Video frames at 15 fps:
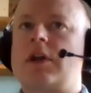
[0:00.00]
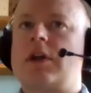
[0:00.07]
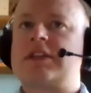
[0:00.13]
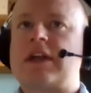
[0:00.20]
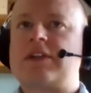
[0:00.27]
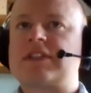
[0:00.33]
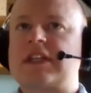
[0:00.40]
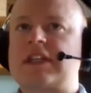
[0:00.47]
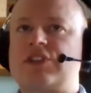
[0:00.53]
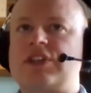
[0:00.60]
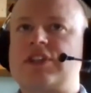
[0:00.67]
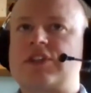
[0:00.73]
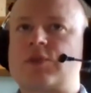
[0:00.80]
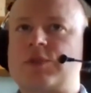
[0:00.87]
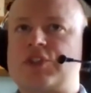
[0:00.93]
Sounds like
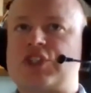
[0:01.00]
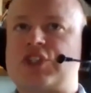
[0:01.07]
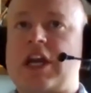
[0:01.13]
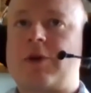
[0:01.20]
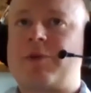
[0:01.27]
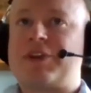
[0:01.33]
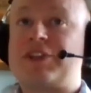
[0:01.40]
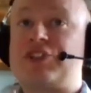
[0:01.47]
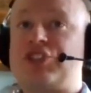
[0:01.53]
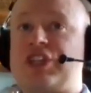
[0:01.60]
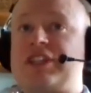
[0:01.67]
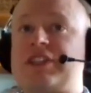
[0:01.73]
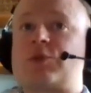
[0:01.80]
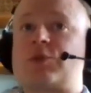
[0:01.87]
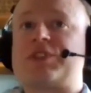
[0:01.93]
Jesus
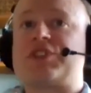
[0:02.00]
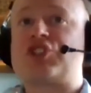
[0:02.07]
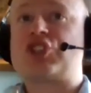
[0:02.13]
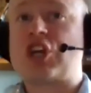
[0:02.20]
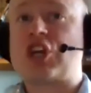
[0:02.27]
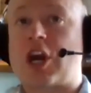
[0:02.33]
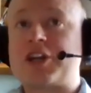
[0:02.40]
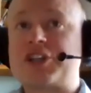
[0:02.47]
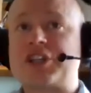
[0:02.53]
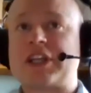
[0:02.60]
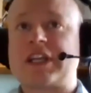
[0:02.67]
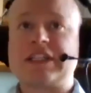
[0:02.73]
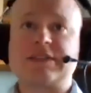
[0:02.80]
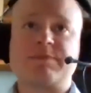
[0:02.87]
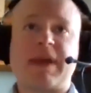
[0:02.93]
was charging
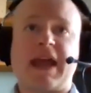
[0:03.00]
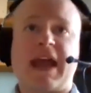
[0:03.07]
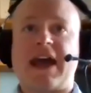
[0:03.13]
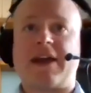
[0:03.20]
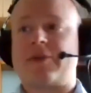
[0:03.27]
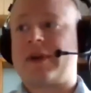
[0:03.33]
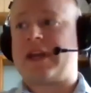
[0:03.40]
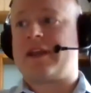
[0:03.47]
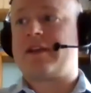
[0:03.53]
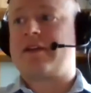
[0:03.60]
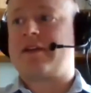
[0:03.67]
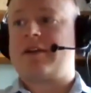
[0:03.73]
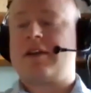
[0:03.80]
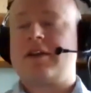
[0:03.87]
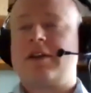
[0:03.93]
his battery.
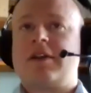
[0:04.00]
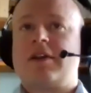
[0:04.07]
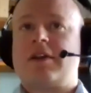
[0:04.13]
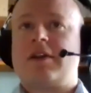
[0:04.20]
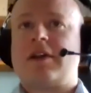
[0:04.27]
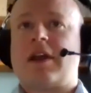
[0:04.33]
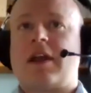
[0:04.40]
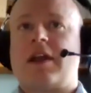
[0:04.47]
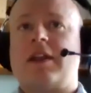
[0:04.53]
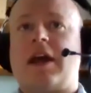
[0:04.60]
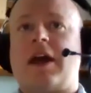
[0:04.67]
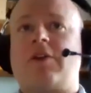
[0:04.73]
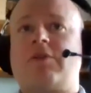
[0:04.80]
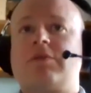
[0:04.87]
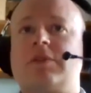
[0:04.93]

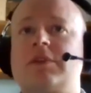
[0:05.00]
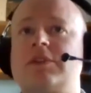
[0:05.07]
Now,